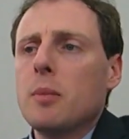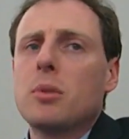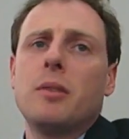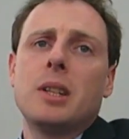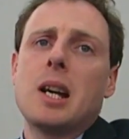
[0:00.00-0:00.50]

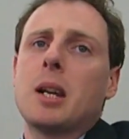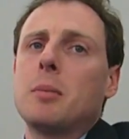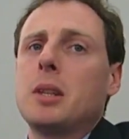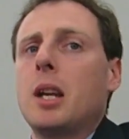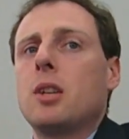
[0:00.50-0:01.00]
improving
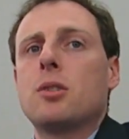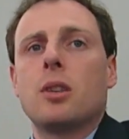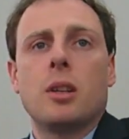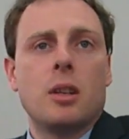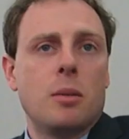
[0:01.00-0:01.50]

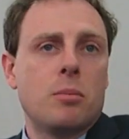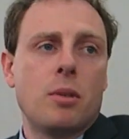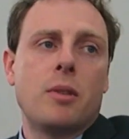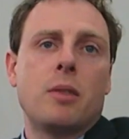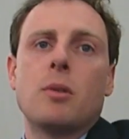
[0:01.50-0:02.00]
documentation,
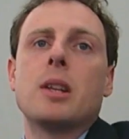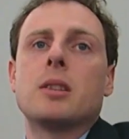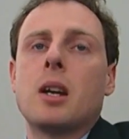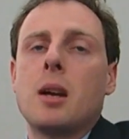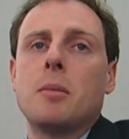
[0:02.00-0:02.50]
improving
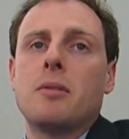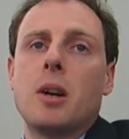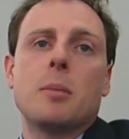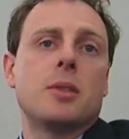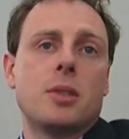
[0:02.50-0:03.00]
runtime
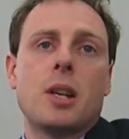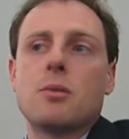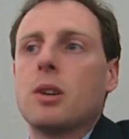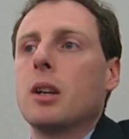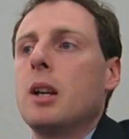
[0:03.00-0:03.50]
environments,
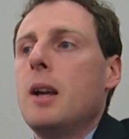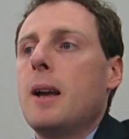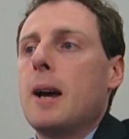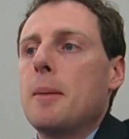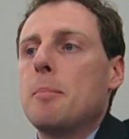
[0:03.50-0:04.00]
etc.
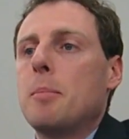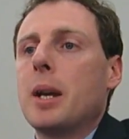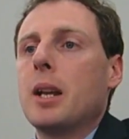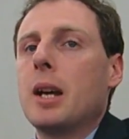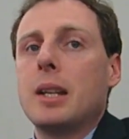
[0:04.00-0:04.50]
Um,
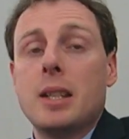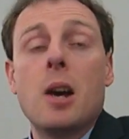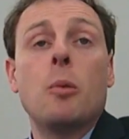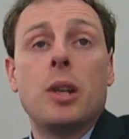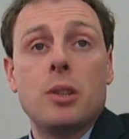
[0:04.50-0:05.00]
but I
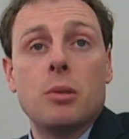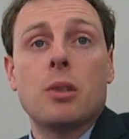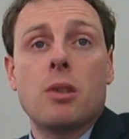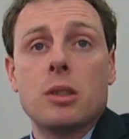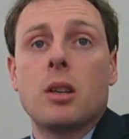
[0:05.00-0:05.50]
doubt we can do it
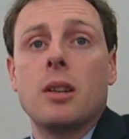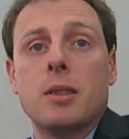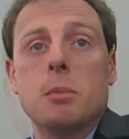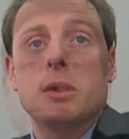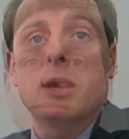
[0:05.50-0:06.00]
across all of
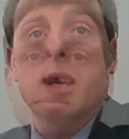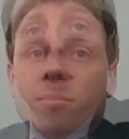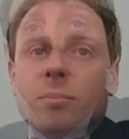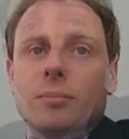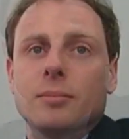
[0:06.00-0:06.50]
them.
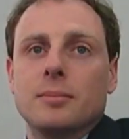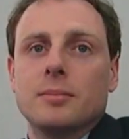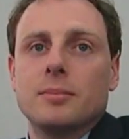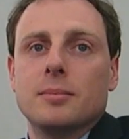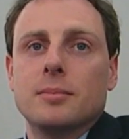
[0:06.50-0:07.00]
Um,
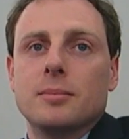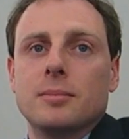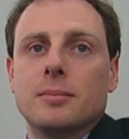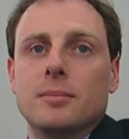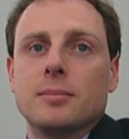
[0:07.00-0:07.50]

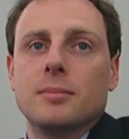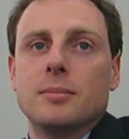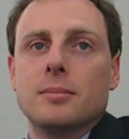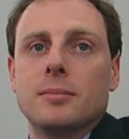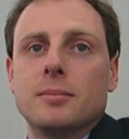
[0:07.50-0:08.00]
should,
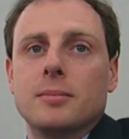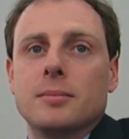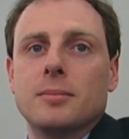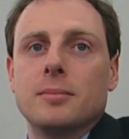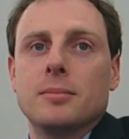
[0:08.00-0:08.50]

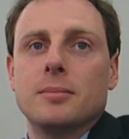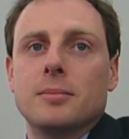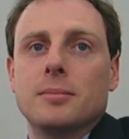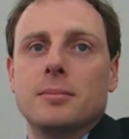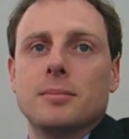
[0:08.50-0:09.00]

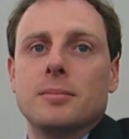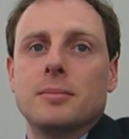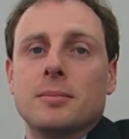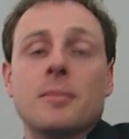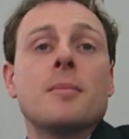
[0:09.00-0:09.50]
uh, just from
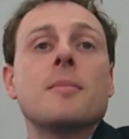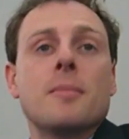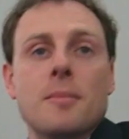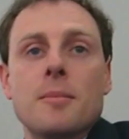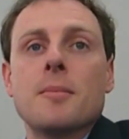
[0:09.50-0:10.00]
your own personal
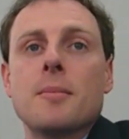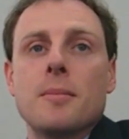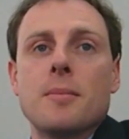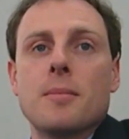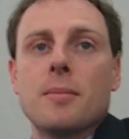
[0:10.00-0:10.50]
perspective,
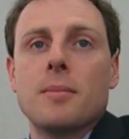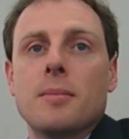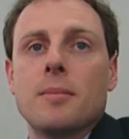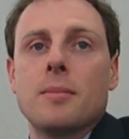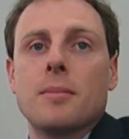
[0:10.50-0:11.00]
should
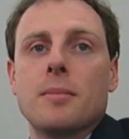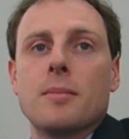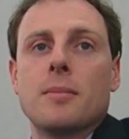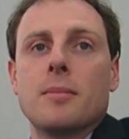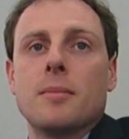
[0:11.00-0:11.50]

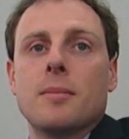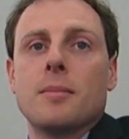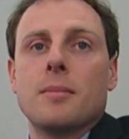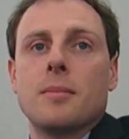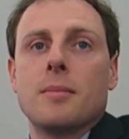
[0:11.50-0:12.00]
OpenStack move
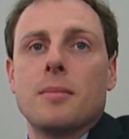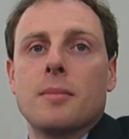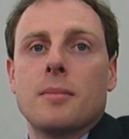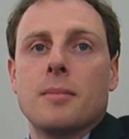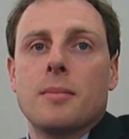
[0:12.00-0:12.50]
to
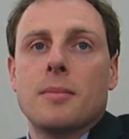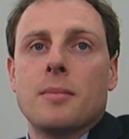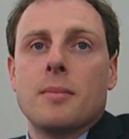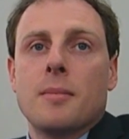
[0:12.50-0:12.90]
Python 3, or